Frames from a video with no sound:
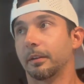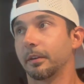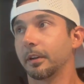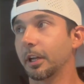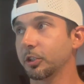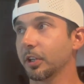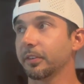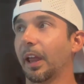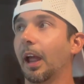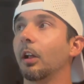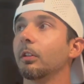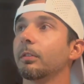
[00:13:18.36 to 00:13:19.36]
not just
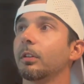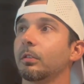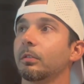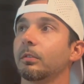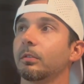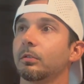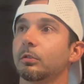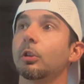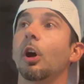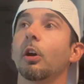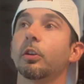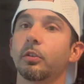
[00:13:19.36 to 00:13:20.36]
how
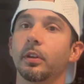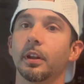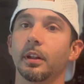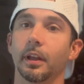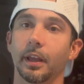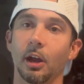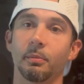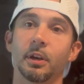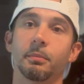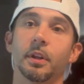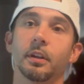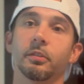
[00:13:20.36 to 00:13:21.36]
long you did it, like how many
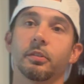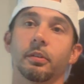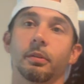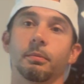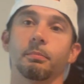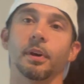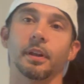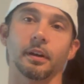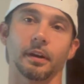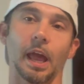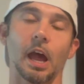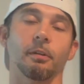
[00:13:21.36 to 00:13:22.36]
minutes, but
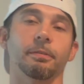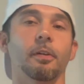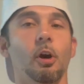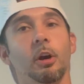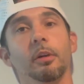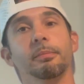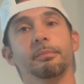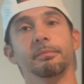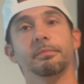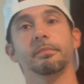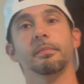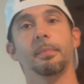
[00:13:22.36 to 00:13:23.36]
how far.
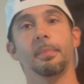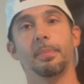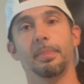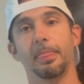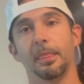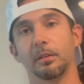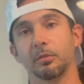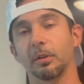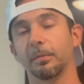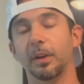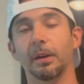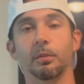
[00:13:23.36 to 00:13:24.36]
So
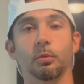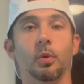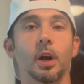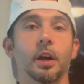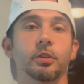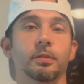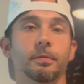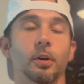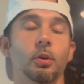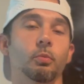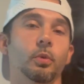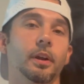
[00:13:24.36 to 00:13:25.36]
if you have your watch,
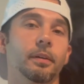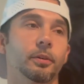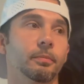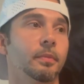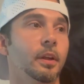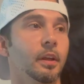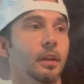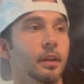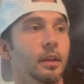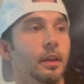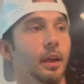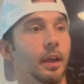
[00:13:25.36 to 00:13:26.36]
phone, whatever,
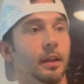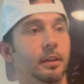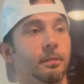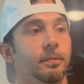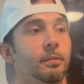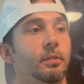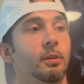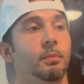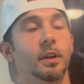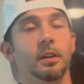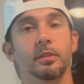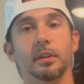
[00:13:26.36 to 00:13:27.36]
hey, I did 15
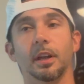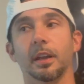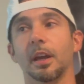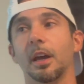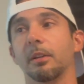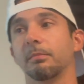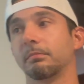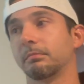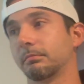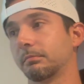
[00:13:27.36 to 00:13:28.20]
minutes and I got,